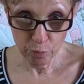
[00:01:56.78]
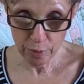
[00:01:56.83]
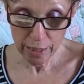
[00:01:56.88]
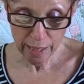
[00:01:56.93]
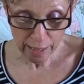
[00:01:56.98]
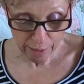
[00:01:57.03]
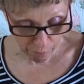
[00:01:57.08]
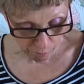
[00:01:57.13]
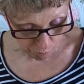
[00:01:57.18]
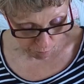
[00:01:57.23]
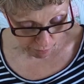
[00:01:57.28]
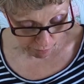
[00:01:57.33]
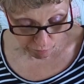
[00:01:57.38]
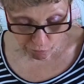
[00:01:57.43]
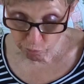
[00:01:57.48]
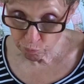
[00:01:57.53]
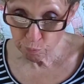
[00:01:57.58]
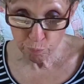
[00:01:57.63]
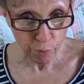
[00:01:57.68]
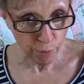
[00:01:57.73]
Okay,
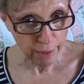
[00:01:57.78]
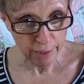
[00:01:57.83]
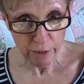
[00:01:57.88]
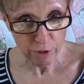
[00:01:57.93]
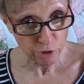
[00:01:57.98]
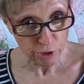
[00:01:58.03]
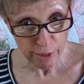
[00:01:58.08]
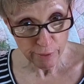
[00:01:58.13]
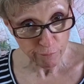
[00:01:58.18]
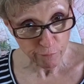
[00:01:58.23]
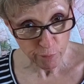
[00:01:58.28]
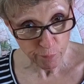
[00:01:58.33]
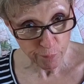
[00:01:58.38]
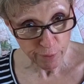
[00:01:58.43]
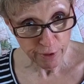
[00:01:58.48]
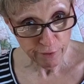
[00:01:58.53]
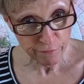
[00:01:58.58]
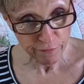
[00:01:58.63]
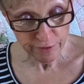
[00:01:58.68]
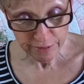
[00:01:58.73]
with bread and jam for
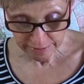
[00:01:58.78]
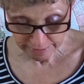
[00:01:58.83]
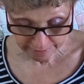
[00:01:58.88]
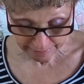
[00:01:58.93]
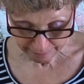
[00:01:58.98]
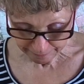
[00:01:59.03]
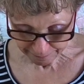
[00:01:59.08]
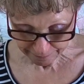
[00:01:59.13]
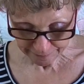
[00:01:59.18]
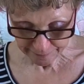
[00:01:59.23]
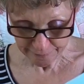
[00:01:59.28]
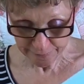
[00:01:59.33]
breakfast.